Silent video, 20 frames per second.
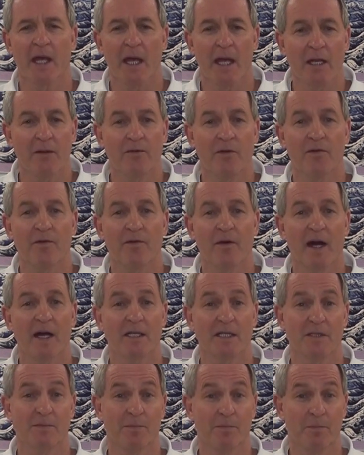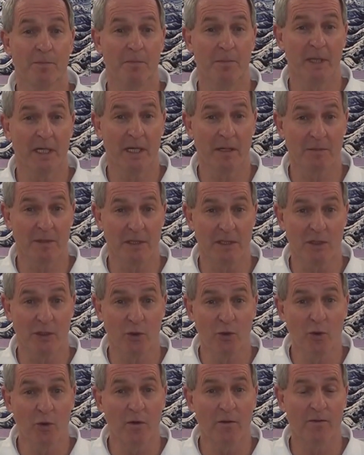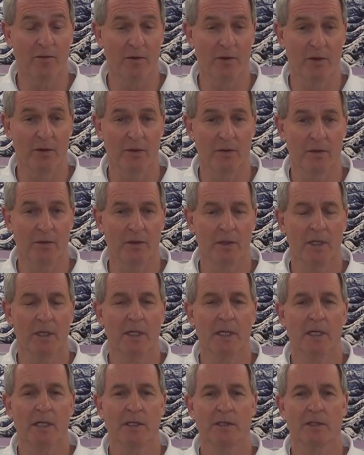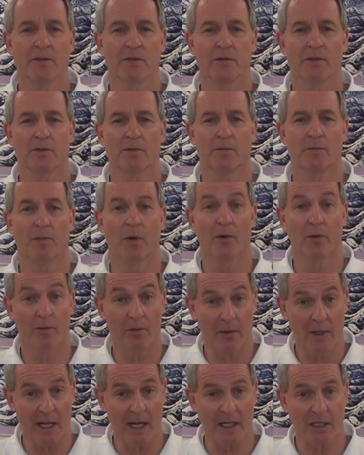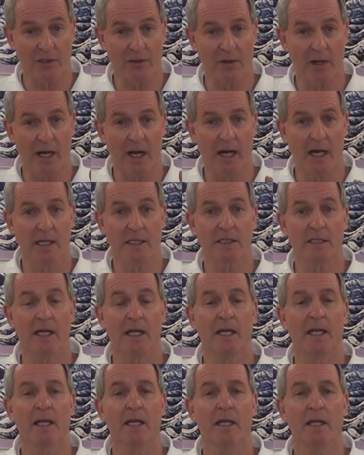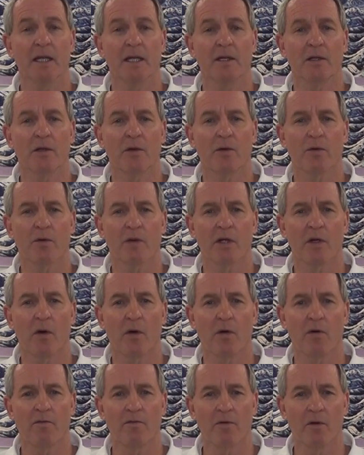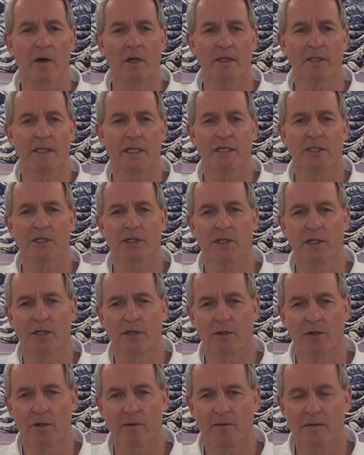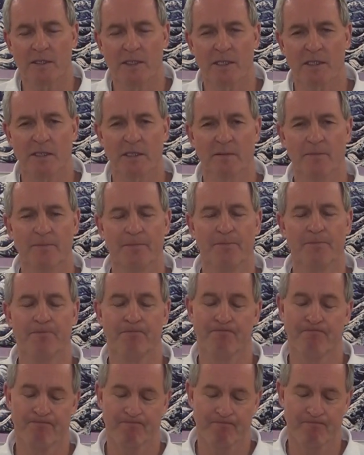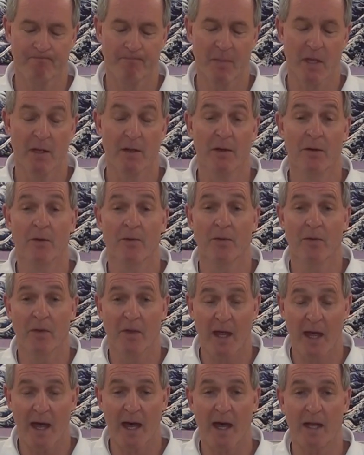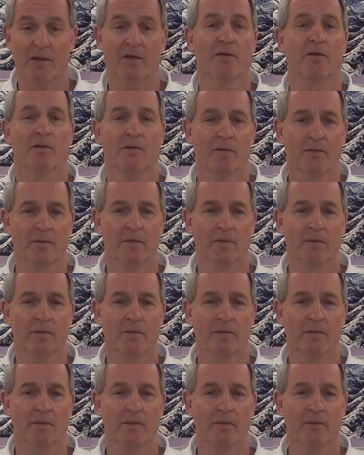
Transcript: And if you find this becomes a tool for you to both relax your eyes and lower the overall tension in your nervous system, well, that